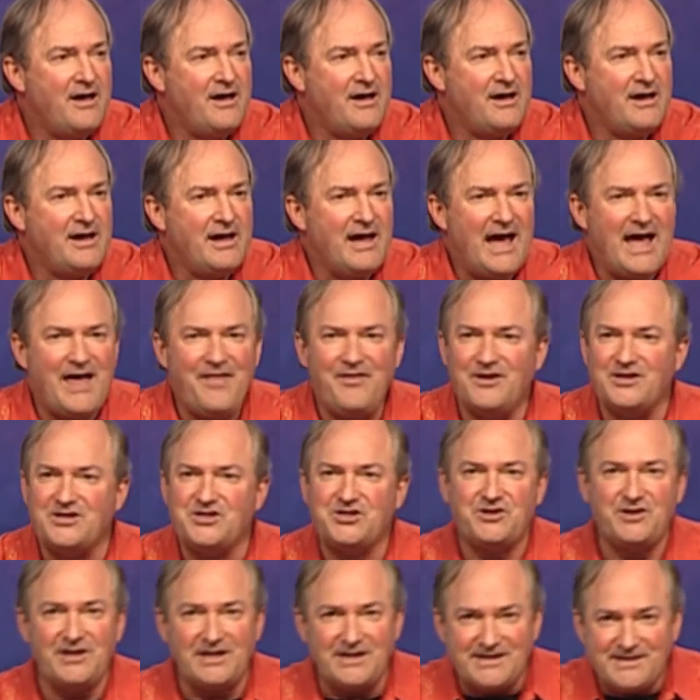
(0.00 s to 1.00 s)
And this,
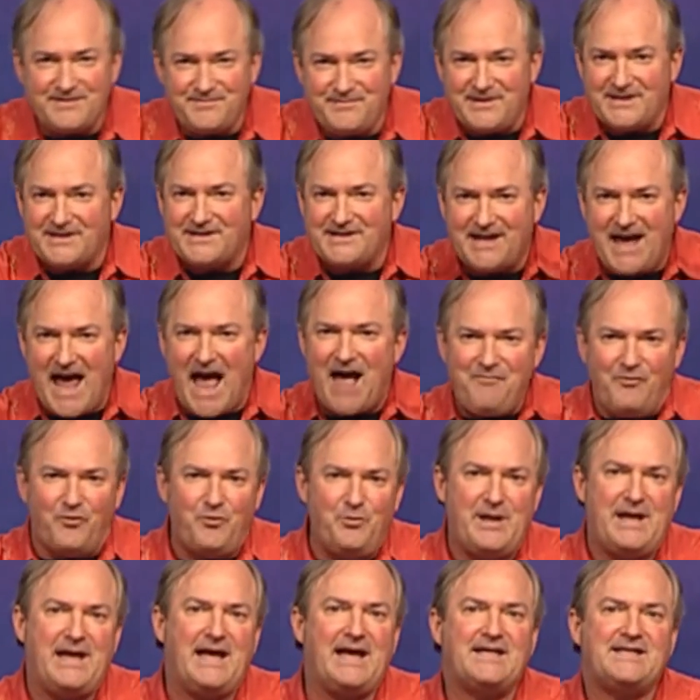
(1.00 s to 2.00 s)
this, this cavalry
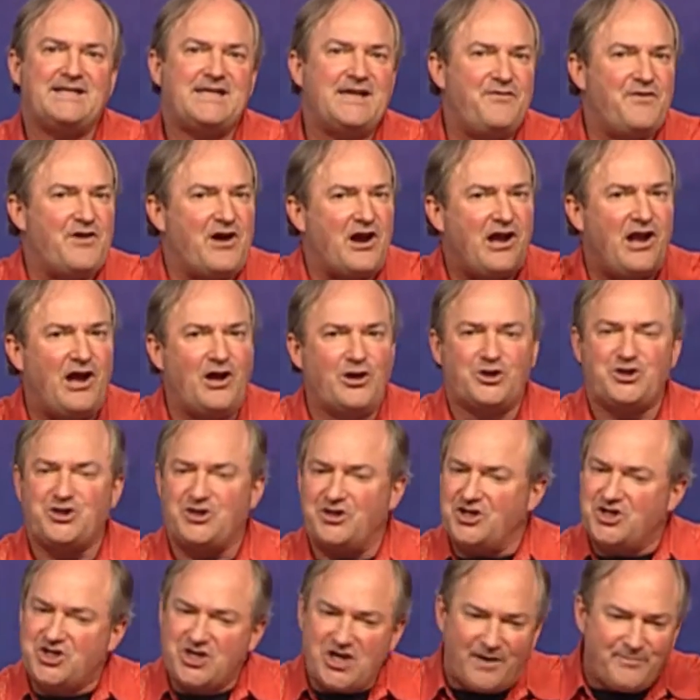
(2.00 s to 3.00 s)
gets even closer and
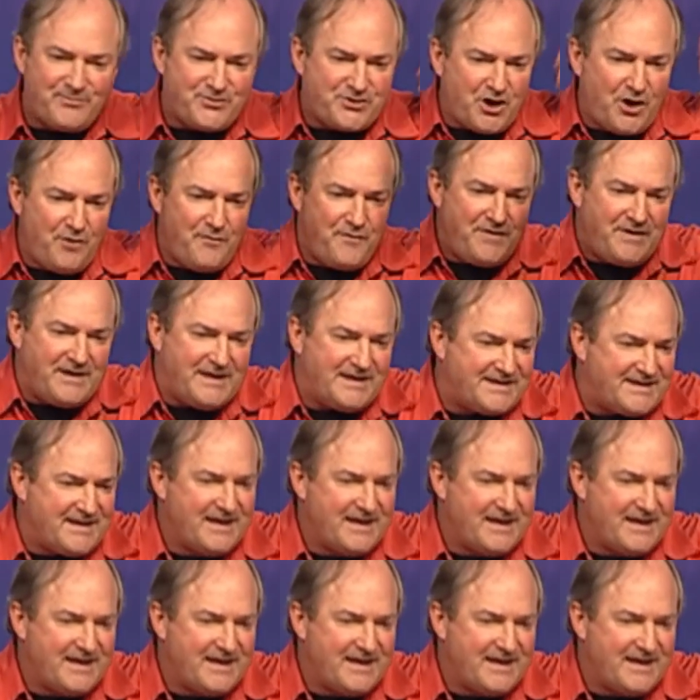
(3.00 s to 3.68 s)
jumps over these,